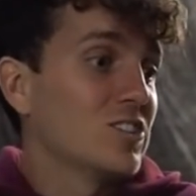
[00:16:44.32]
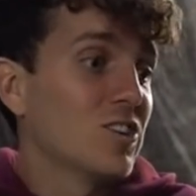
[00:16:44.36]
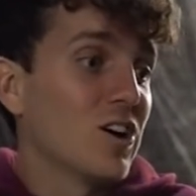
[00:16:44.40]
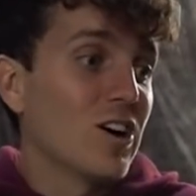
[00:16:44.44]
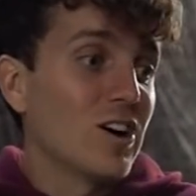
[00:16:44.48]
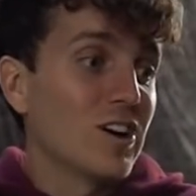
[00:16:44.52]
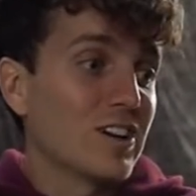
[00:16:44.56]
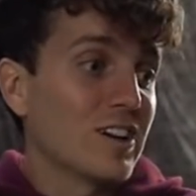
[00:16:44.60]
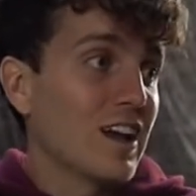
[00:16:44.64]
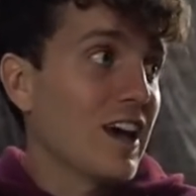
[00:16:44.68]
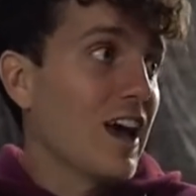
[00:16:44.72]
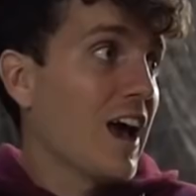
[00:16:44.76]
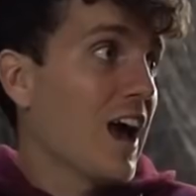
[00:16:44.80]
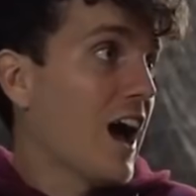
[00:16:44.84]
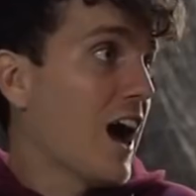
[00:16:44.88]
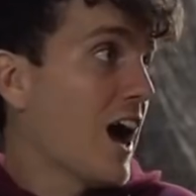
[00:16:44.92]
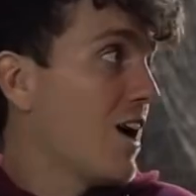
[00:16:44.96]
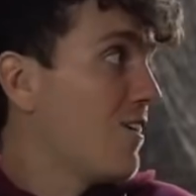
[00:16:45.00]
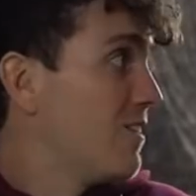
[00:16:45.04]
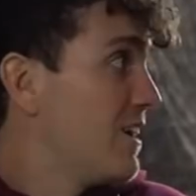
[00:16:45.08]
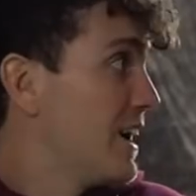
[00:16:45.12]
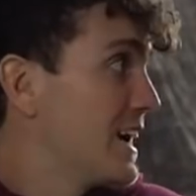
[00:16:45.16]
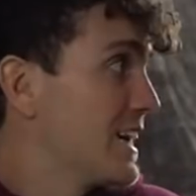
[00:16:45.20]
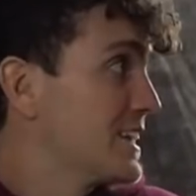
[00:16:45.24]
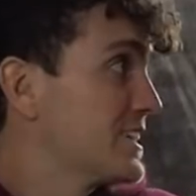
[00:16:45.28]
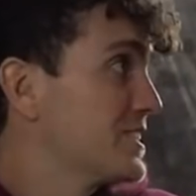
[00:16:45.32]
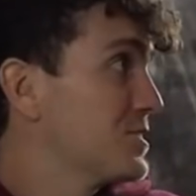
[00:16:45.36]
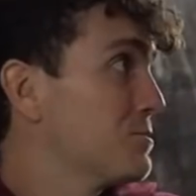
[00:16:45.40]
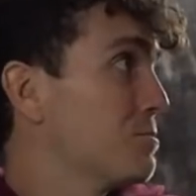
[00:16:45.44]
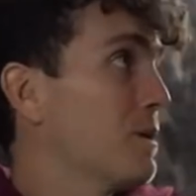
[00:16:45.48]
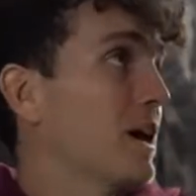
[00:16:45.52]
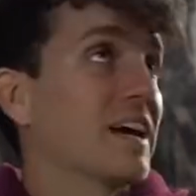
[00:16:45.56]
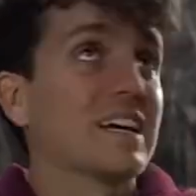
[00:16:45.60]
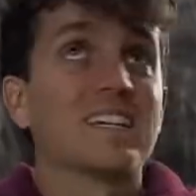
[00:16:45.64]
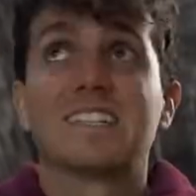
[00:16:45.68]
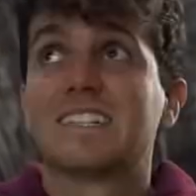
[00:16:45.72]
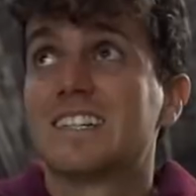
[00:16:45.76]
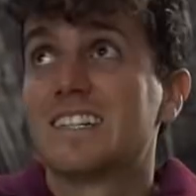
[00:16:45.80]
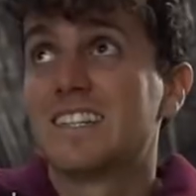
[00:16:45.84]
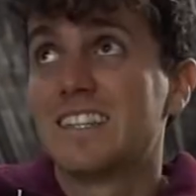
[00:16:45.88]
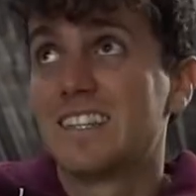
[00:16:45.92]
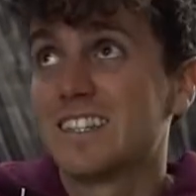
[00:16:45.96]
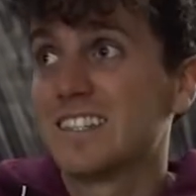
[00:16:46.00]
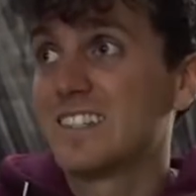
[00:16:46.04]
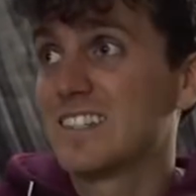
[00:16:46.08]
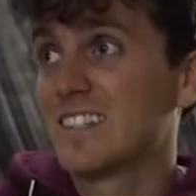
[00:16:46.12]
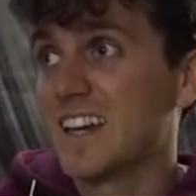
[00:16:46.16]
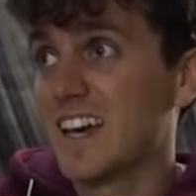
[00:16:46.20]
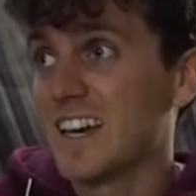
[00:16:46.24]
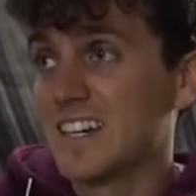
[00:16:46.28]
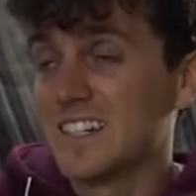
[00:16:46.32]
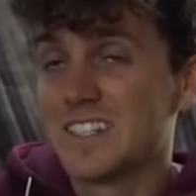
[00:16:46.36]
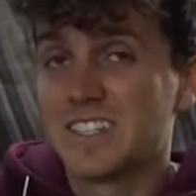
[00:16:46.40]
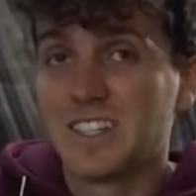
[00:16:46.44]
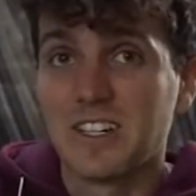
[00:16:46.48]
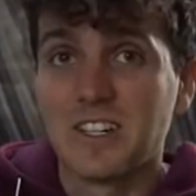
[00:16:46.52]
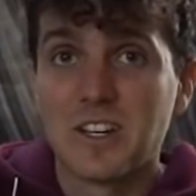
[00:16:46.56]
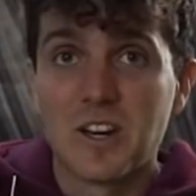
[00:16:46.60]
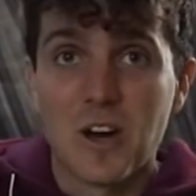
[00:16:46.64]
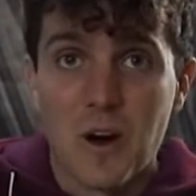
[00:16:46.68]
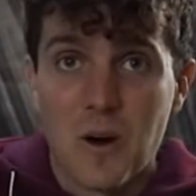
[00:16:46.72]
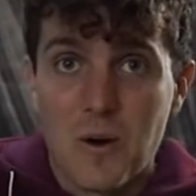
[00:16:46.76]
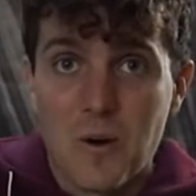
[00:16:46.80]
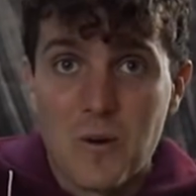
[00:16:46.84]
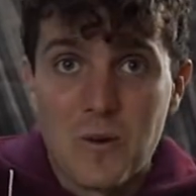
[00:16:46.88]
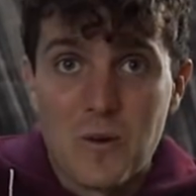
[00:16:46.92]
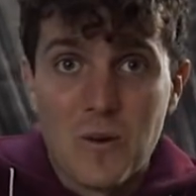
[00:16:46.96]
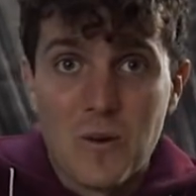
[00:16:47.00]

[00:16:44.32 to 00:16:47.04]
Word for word: take us under. How I expected this day to go. I